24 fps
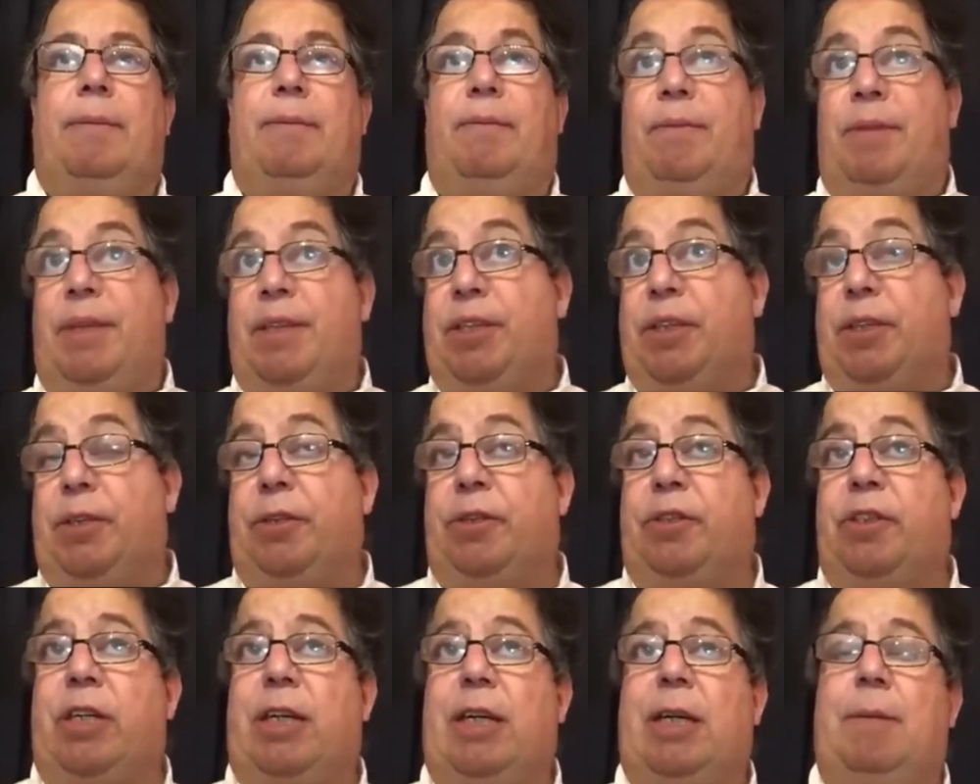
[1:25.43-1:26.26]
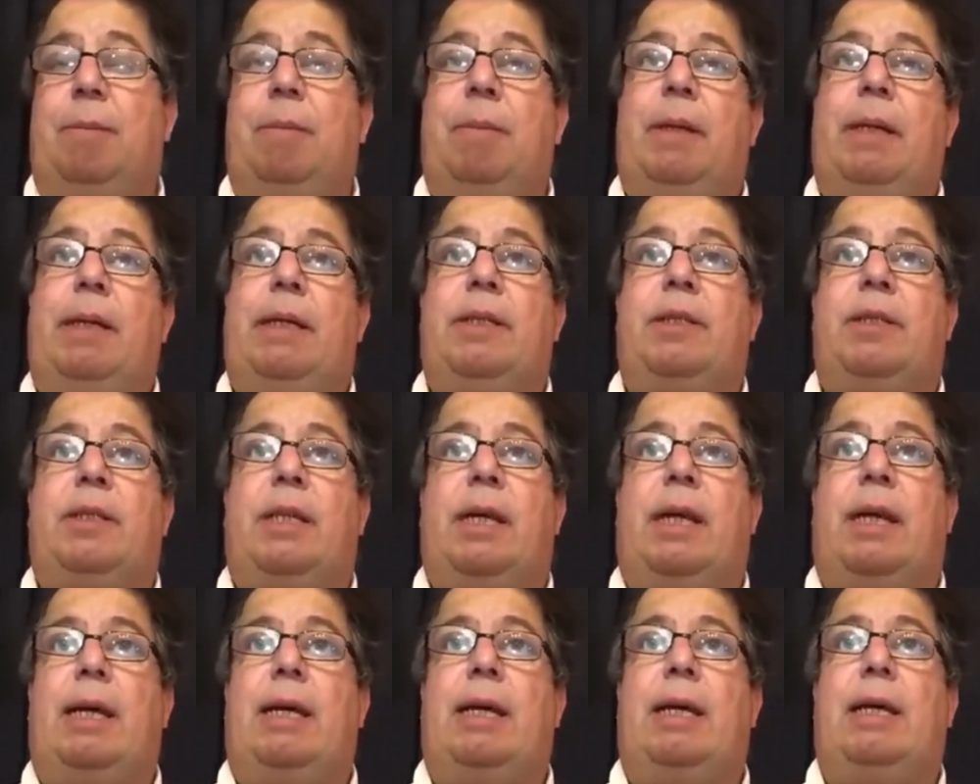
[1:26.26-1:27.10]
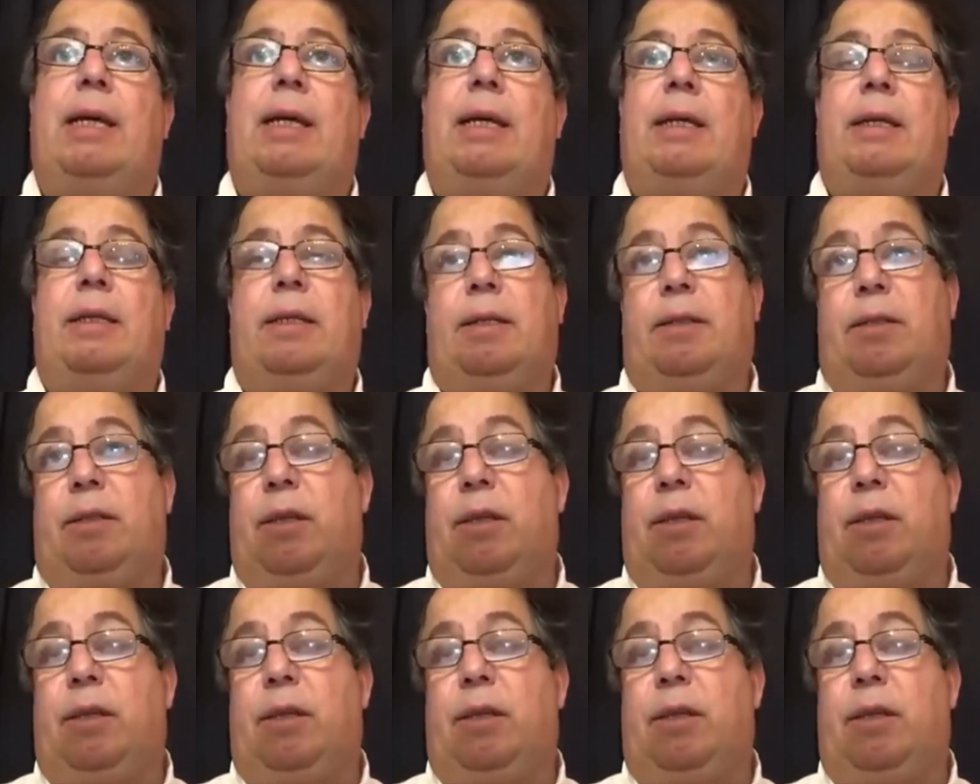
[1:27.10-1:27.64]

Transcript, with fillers: visitor team is a